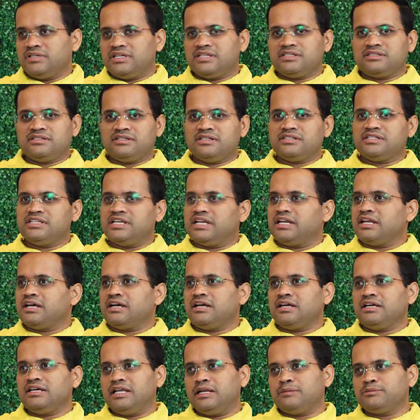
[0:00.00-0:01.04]
there is this
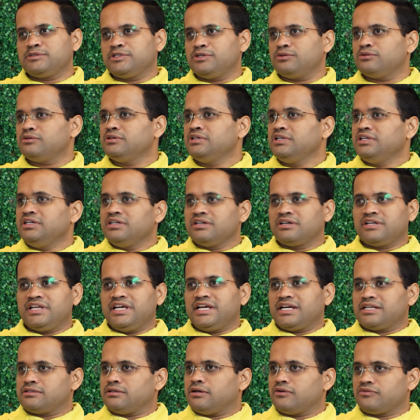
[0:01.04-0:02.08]
GenAI helps you
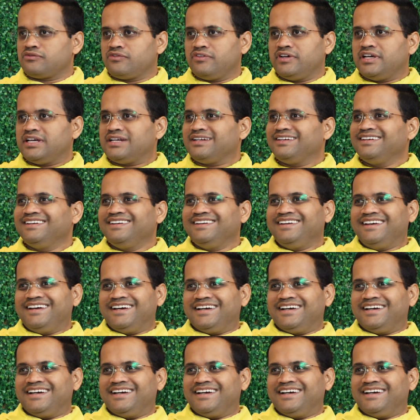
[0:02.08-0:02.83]
create a software.